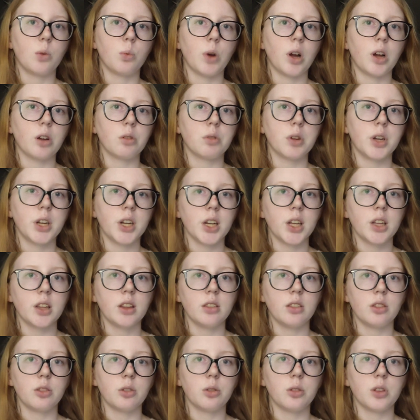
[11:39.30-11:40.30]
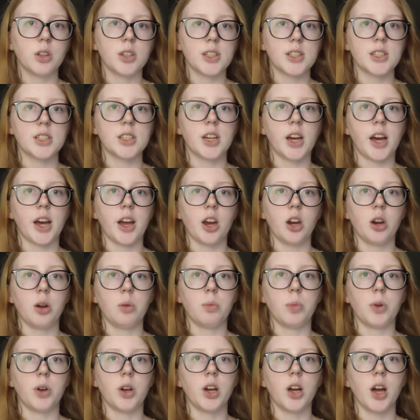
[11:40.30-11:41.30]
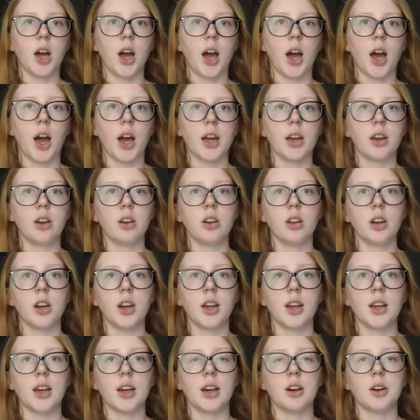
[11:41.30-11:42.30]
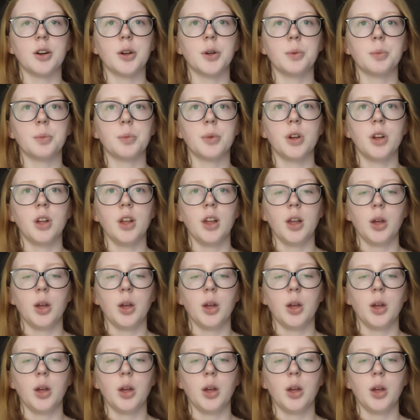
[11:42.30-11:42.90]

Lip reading: while reading through this entire book, I couldn't help